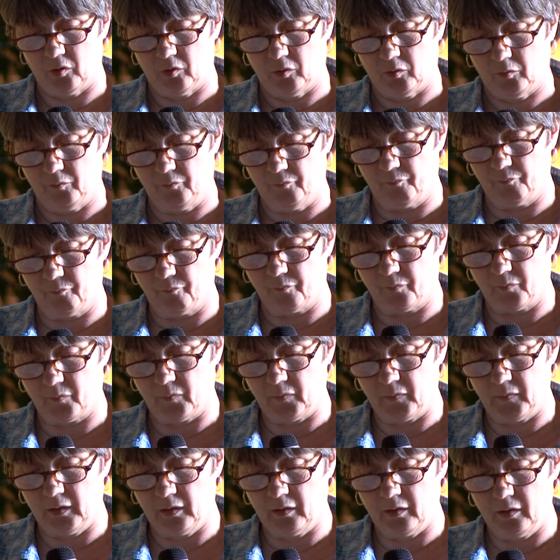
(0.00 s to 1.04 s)
pole.
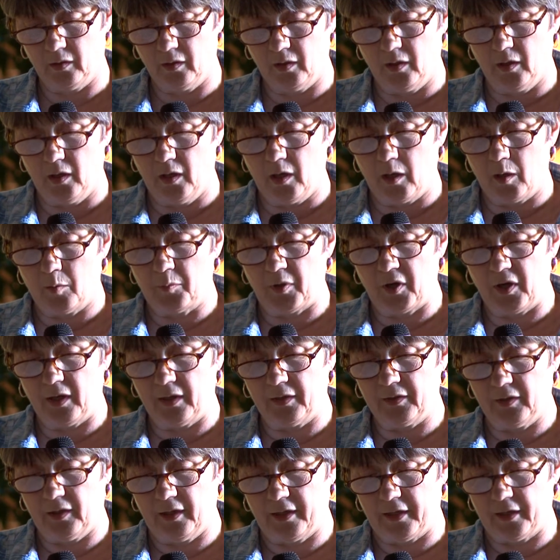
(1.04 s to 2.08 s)

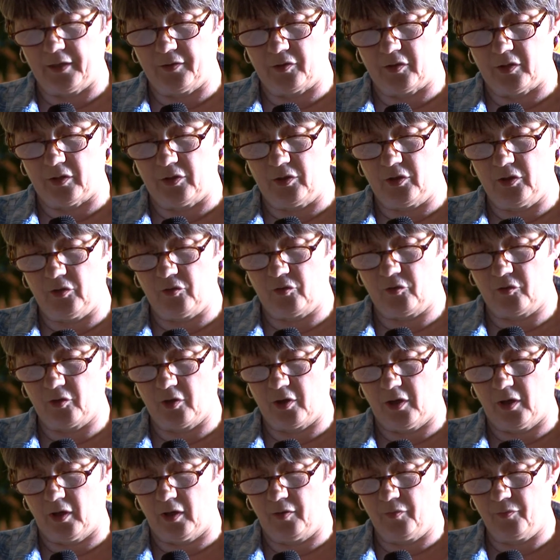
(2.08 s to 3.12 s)
Upon landing, he
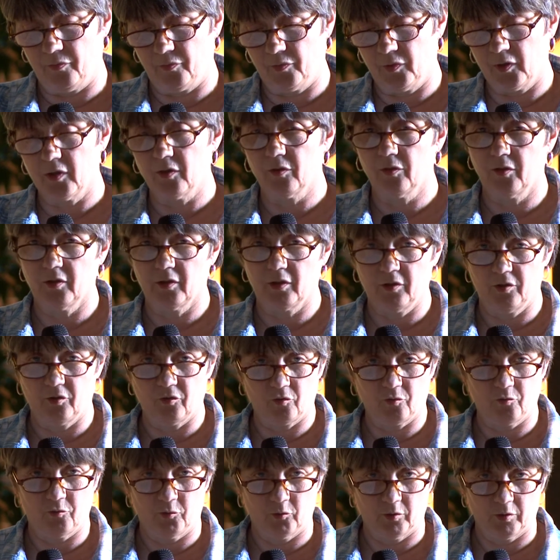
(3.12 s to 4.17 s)
saw that
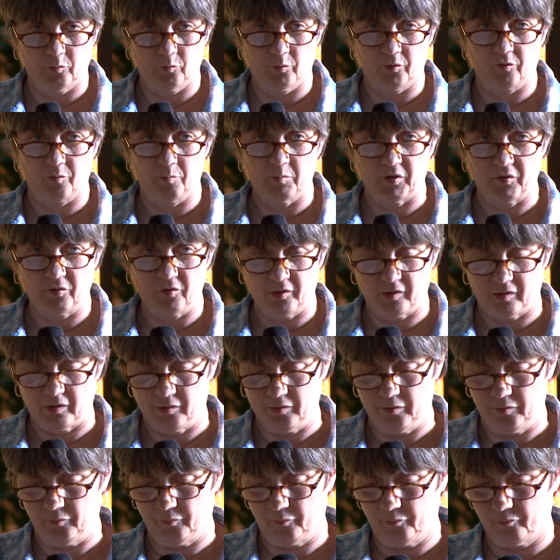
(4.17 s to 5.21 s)
his foot was
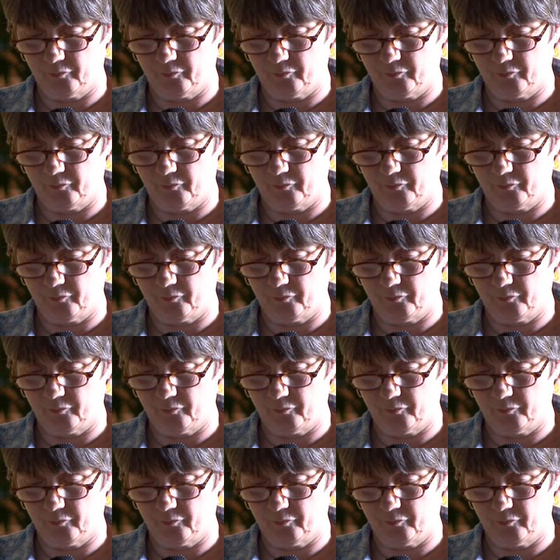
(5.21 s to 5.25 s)
missing.